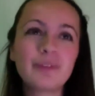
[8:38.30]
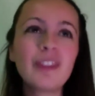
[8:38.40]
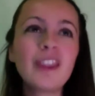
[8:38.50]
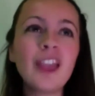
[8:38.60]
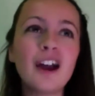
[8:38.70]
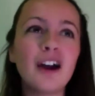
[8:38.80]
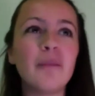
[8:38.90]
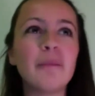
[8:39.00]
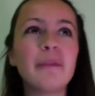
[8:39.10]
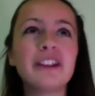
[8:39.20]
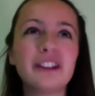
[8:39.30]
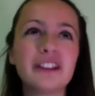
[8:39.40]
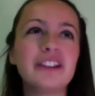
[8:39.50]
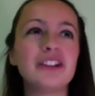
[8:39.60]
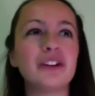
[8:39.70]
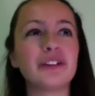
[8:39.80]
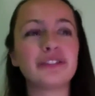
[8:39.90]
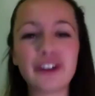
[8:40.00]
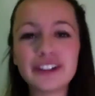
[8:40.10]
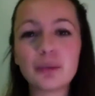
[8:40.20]

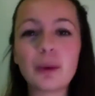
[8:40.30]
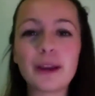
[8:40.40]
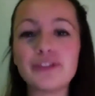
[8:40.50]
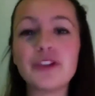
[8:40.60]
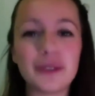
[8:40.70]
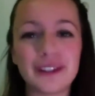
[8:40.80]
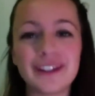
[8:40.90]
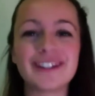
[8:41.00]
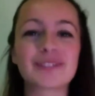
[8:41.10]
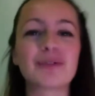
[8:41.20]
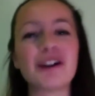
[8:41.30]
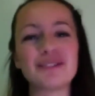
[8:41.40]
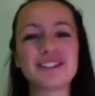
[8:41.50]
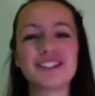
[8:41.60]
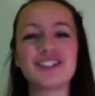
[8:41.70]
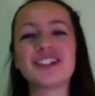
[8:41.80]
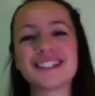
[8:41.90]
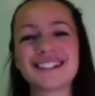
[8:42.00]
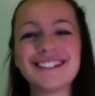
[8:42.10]
find a way of doing it is what I would suggest.